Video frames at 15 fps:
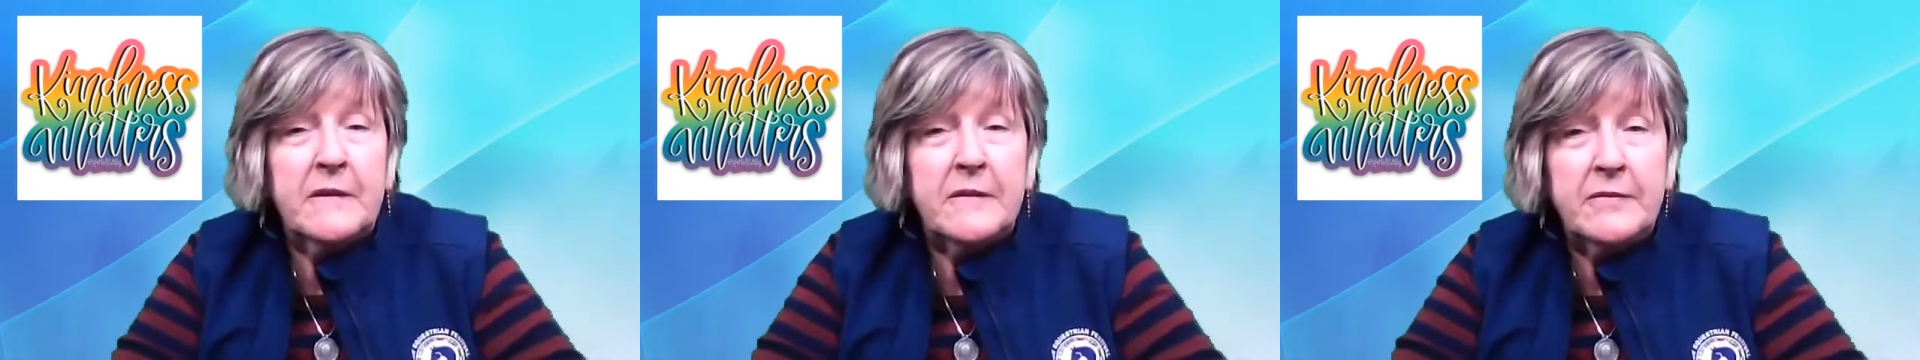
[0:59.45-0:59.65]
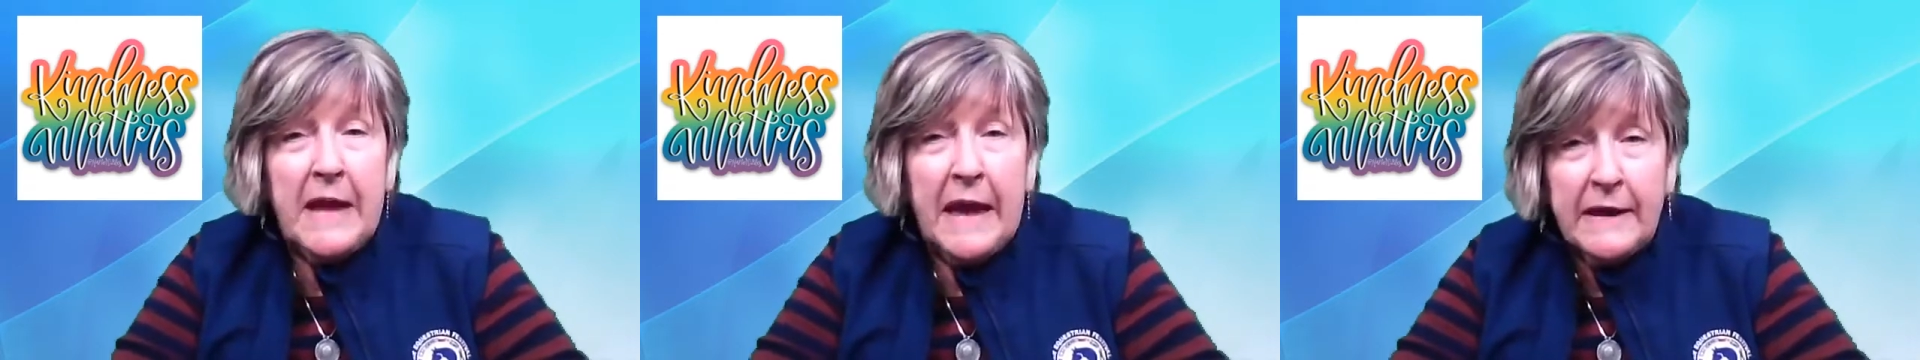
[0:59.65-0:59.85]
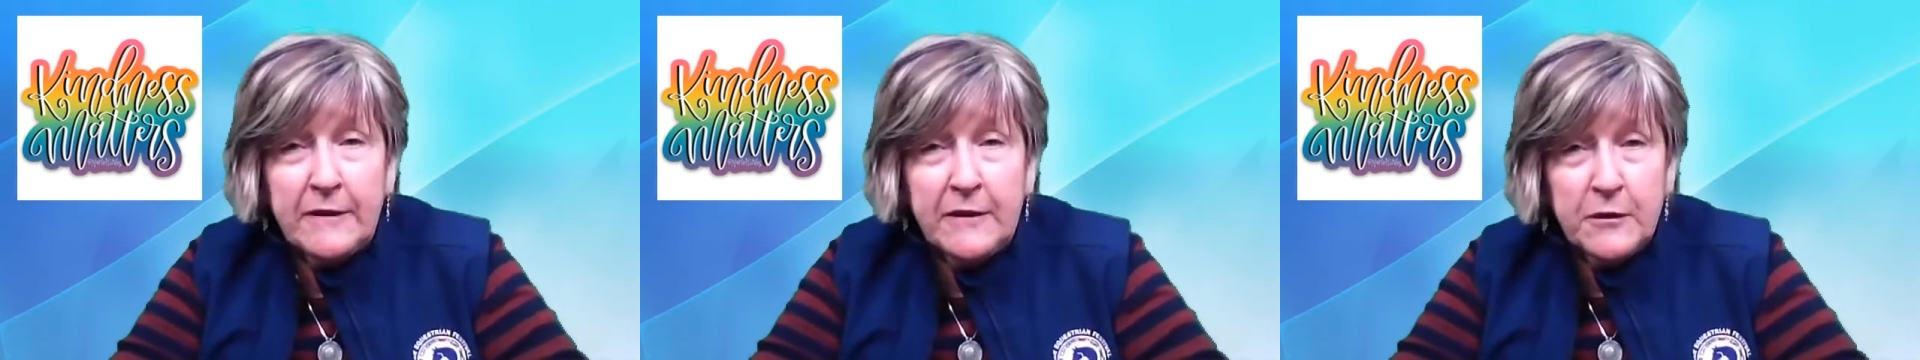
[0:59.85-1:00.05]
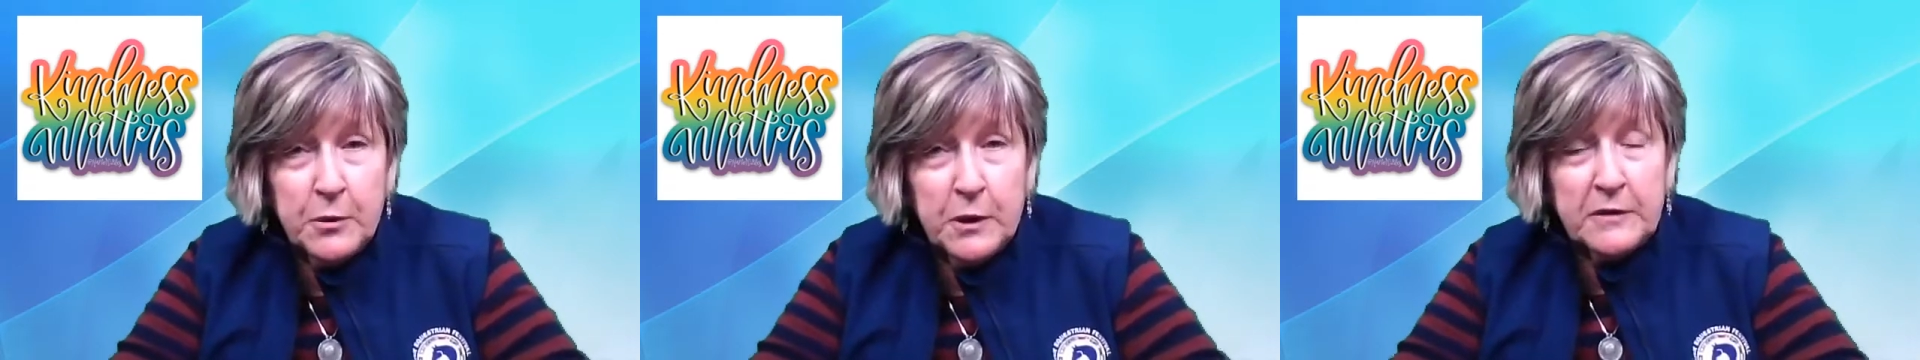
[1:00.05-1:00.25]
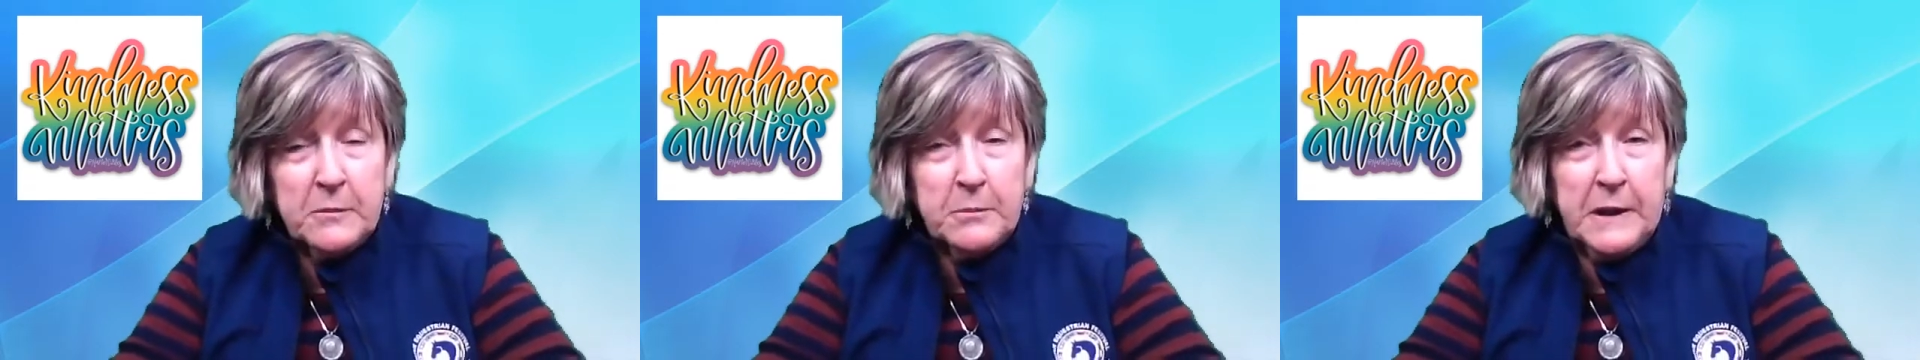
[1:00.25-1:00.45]
and thank you
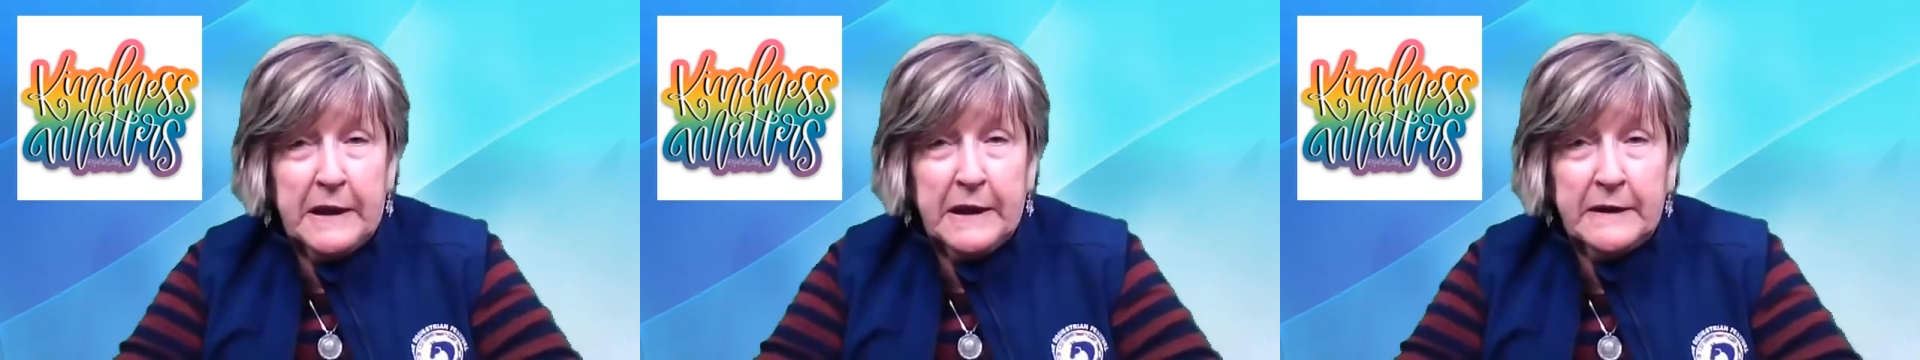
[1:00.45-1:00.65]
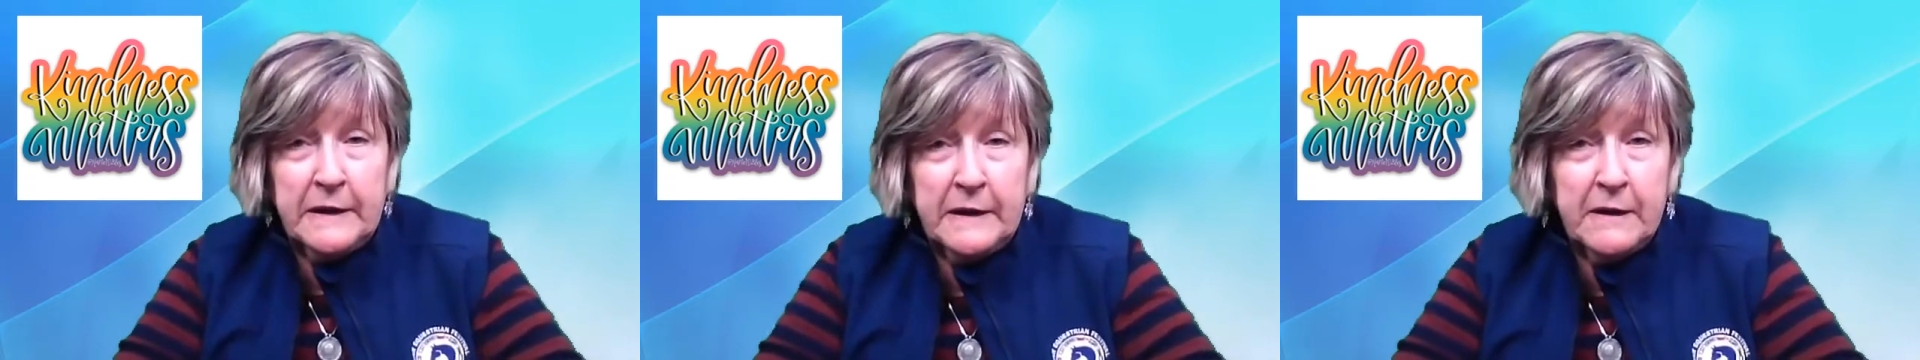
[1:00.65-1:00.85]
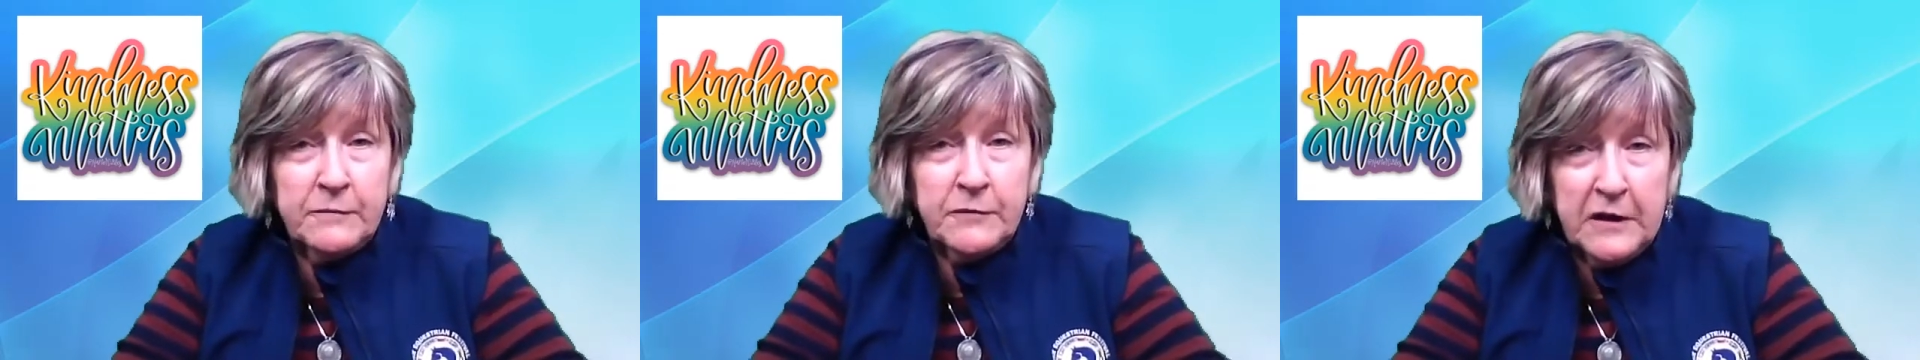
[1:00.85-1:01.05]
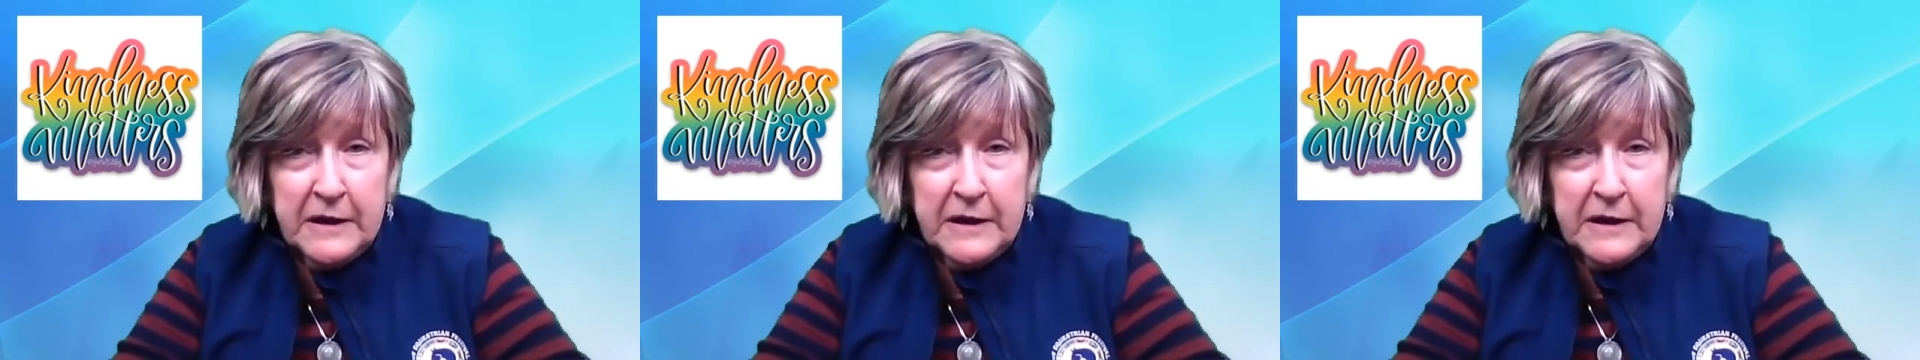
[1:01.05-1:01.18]
at the beginning of the